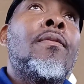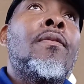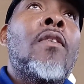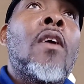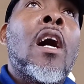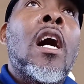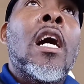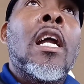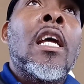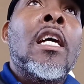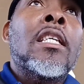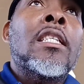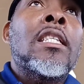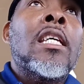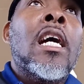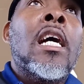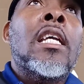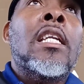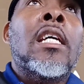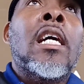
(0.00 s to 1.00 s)
father
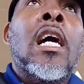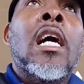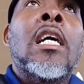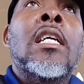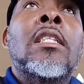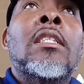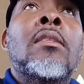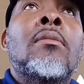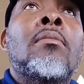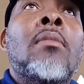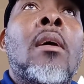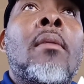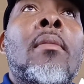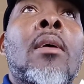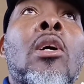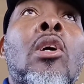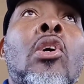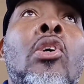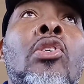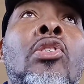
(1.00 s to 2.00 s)
side cause me and
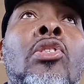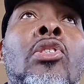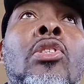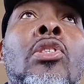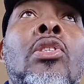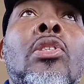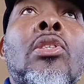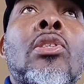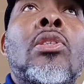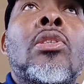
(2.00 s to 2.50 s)
my cousin